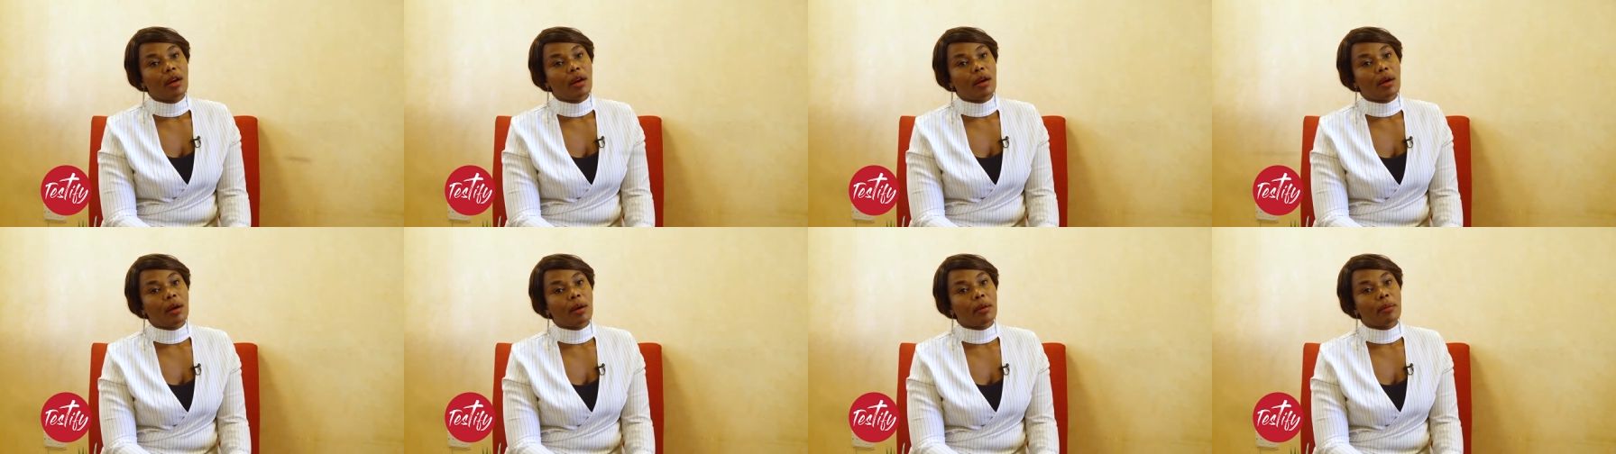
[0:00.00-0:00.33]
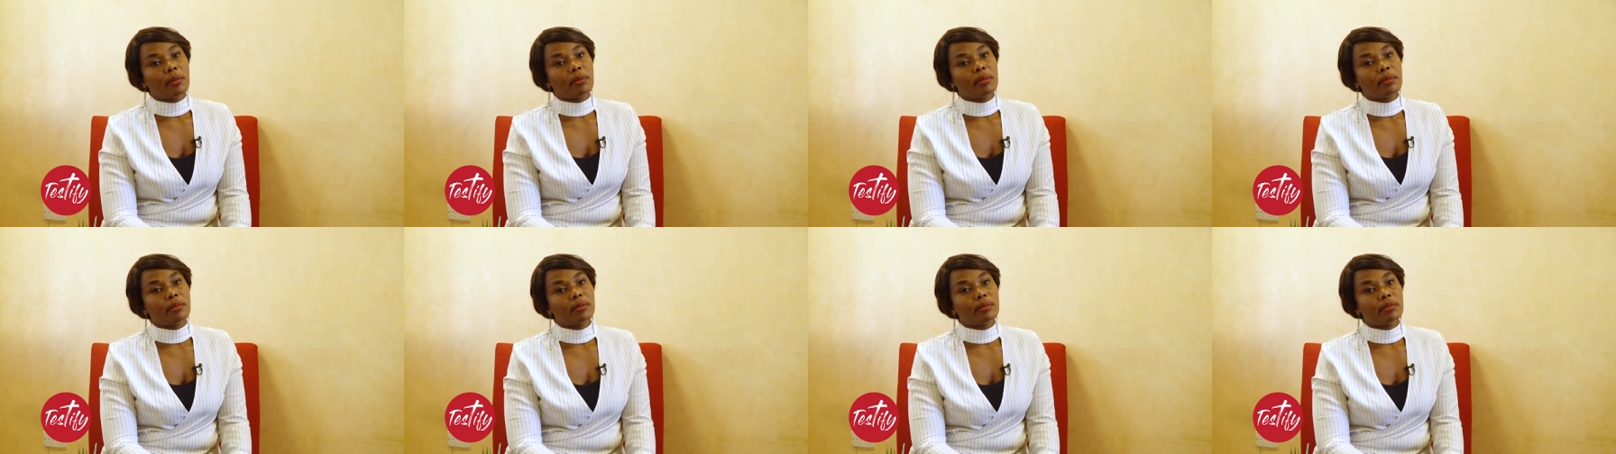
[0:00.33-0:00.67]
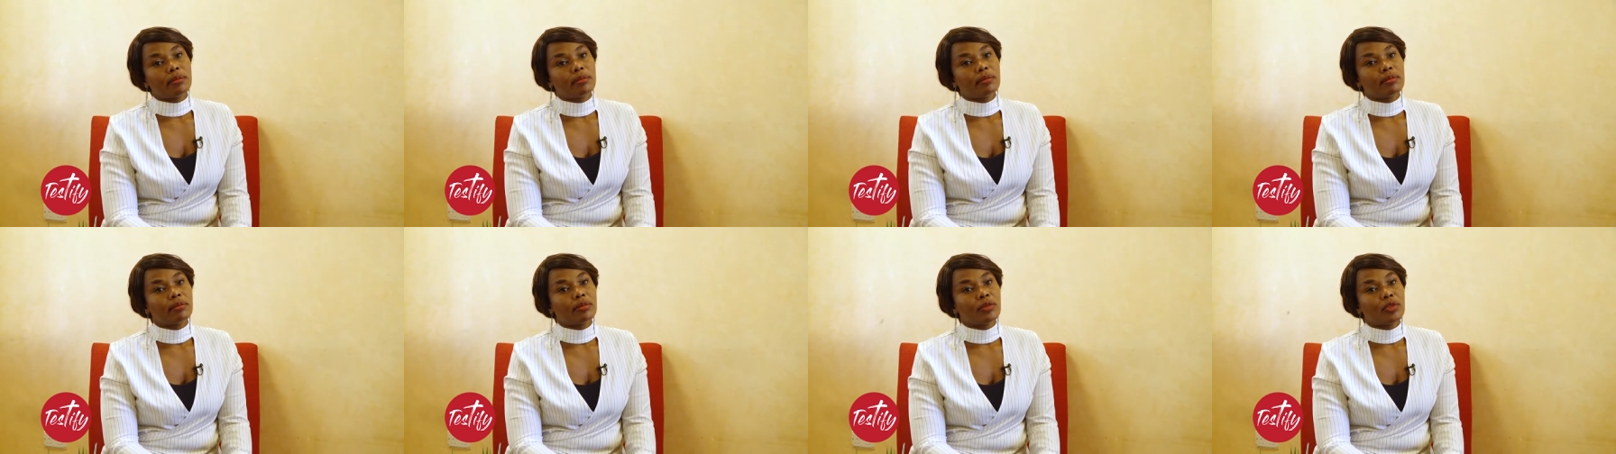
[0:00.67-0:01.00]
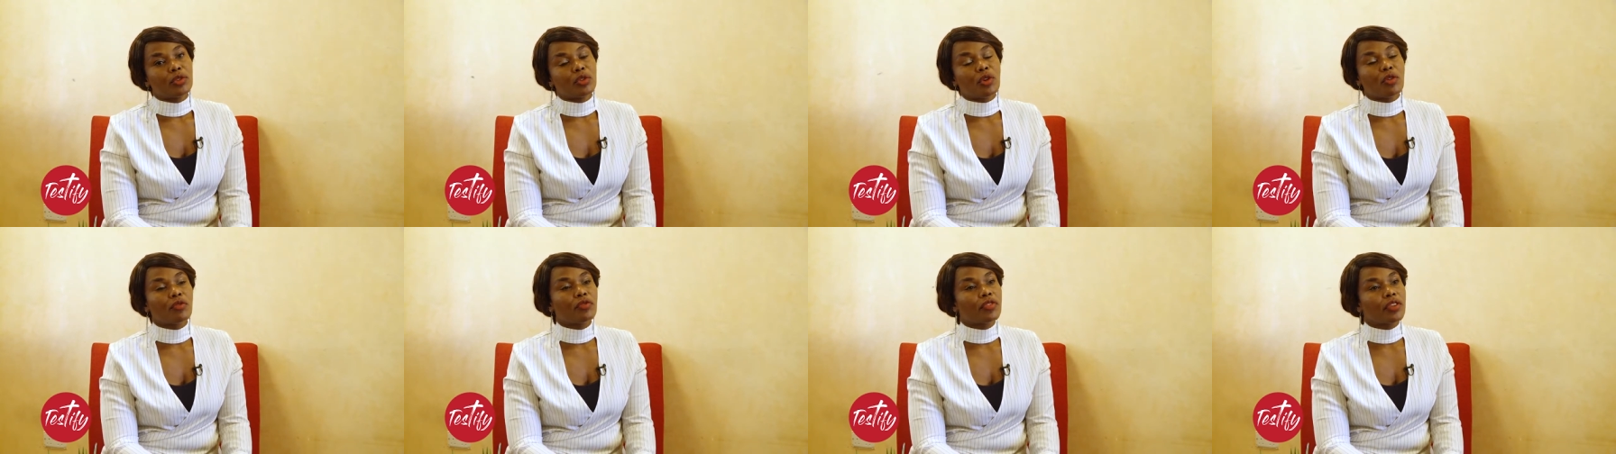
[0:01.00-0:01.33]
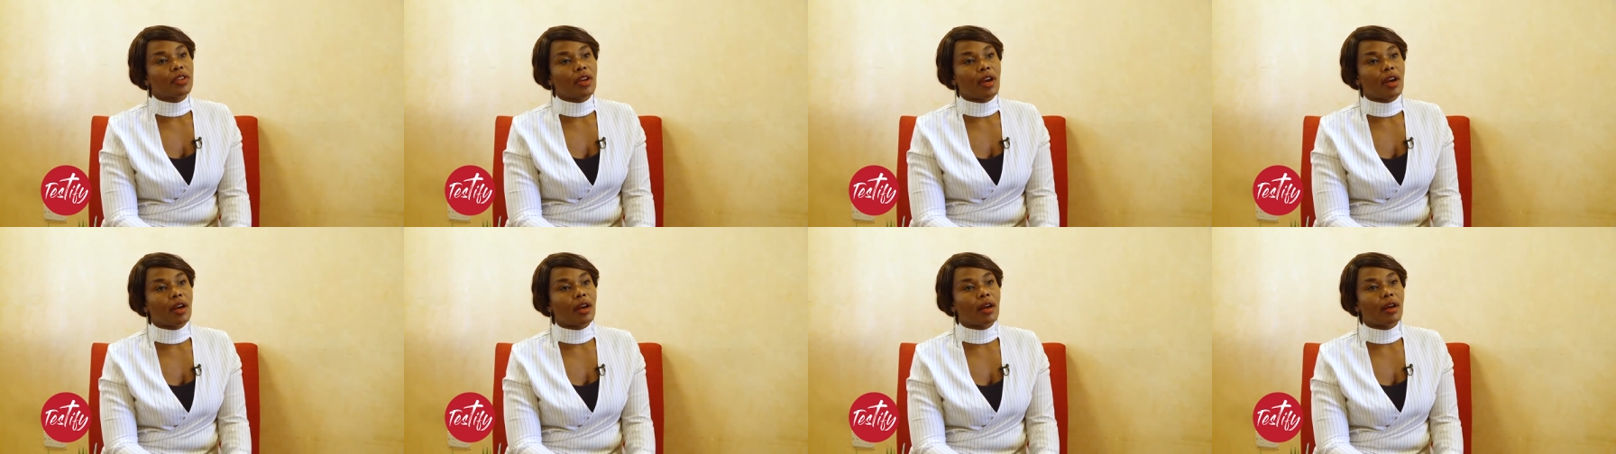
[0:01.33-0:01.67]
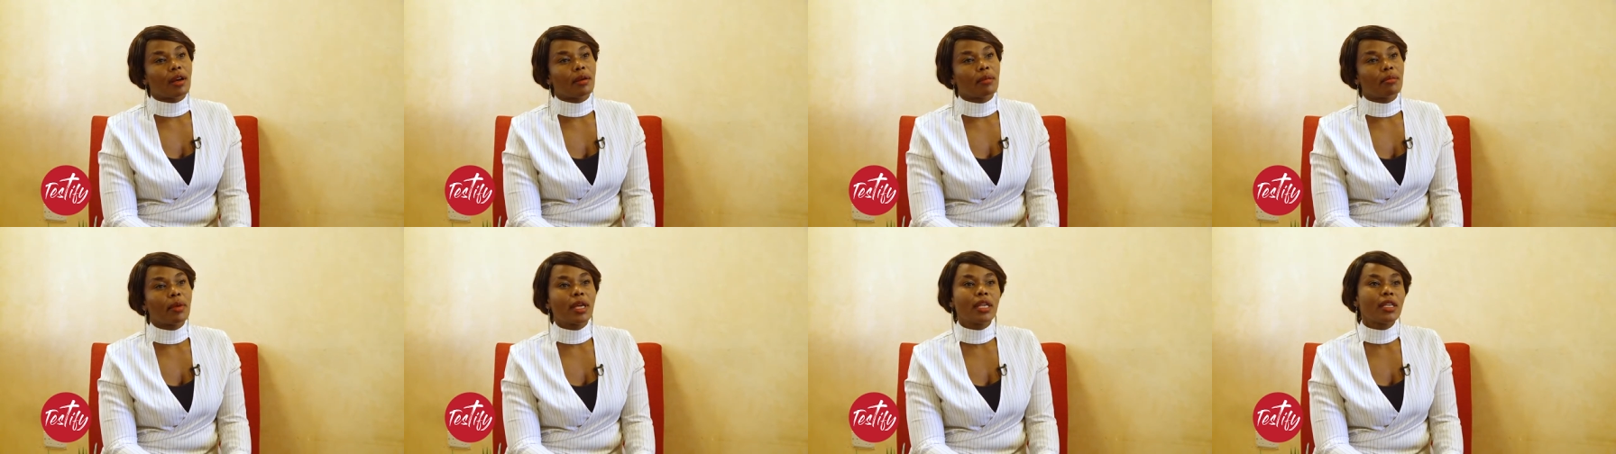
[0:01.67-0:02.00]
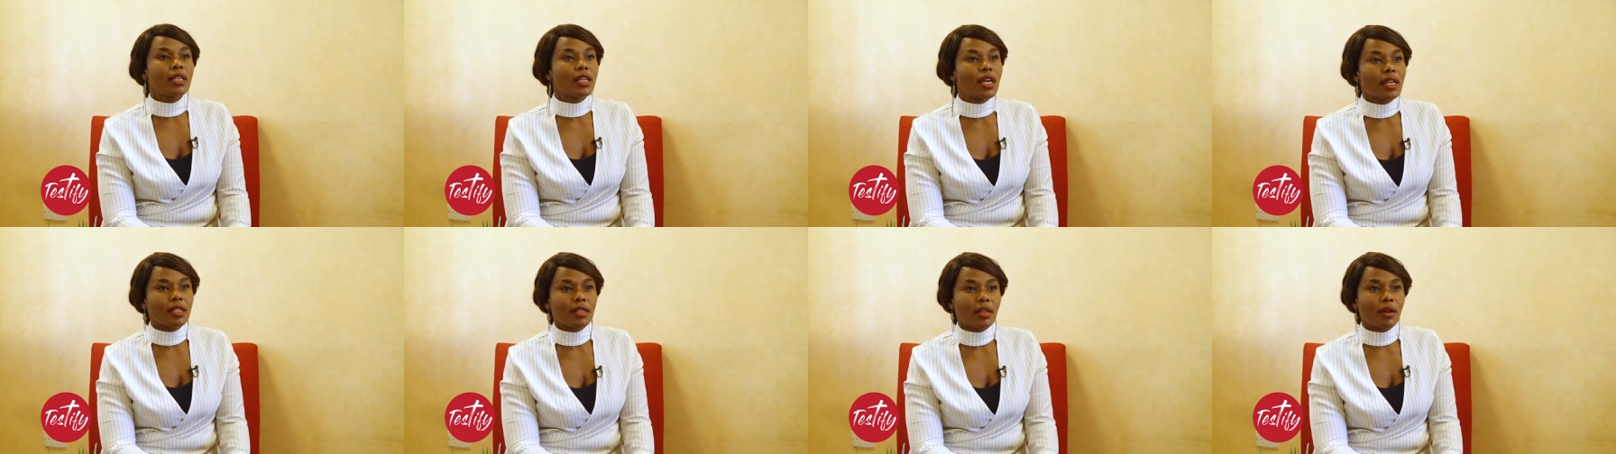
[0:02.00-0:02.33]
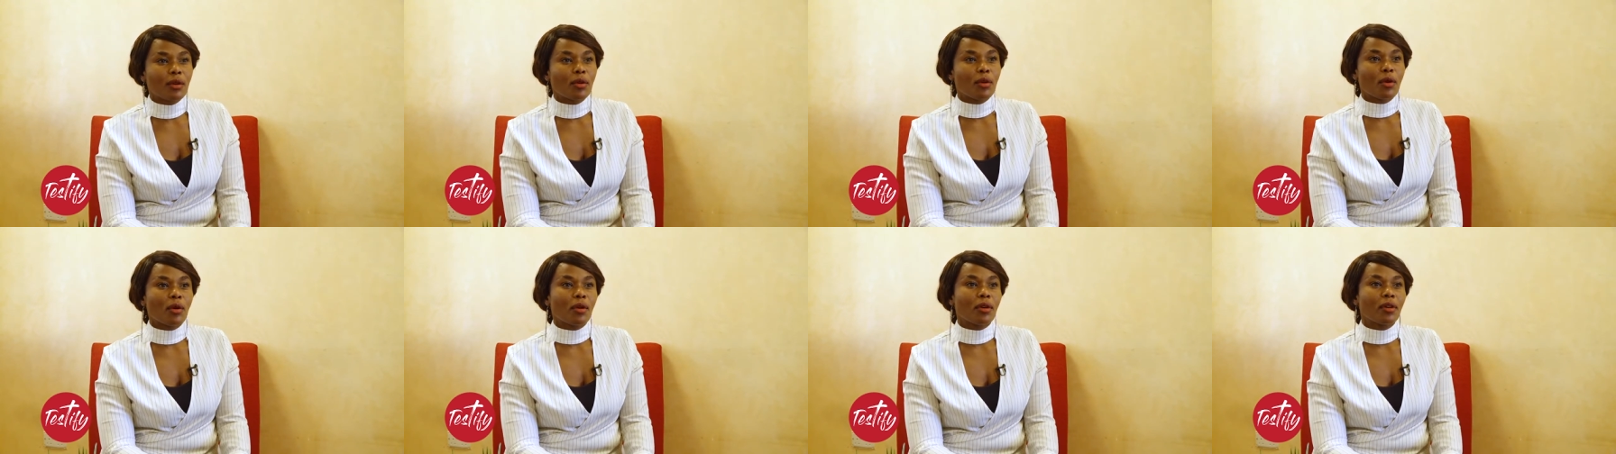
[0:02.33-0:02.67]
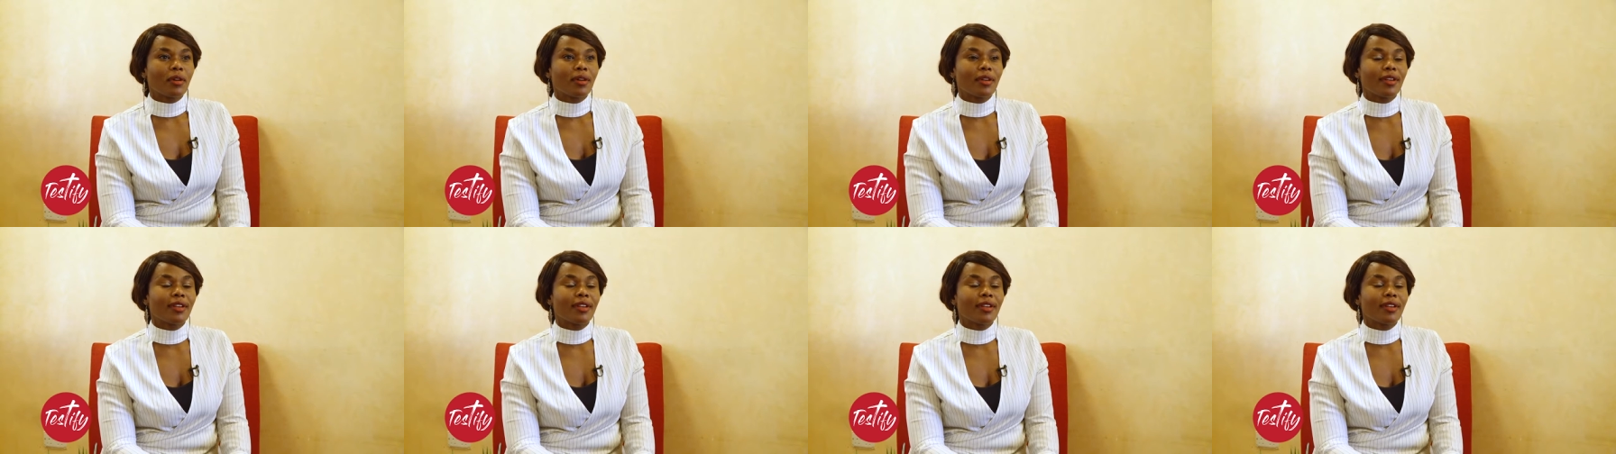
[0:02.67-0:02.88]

many years ago.